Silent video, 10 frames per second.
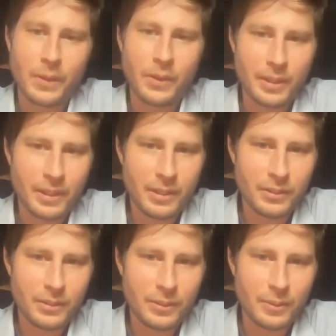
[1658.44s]
thirty
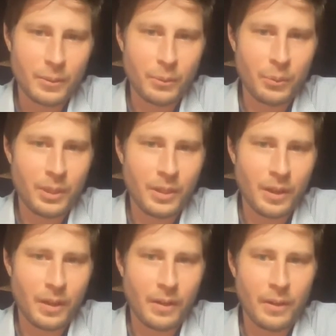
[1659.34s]
years, we
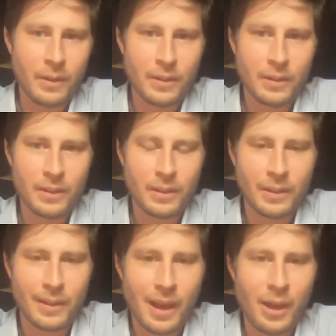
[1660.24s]
are
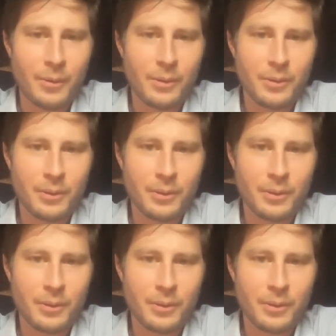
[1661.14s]
not